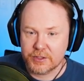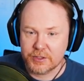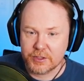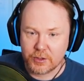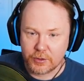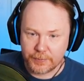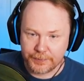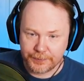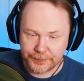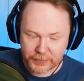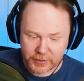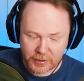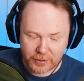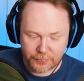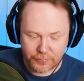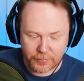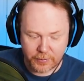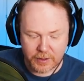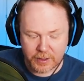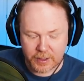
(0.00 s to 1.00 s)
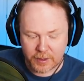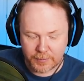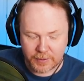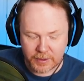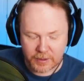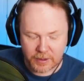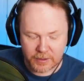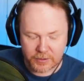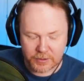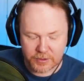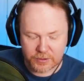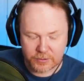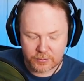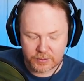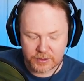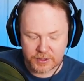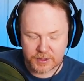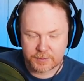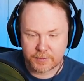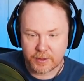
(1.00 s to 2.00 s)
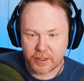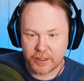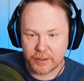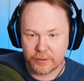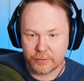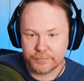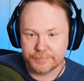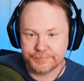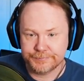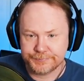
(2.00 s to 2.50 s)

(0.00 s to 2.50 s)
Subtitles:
So if we were to come in and just do a smile,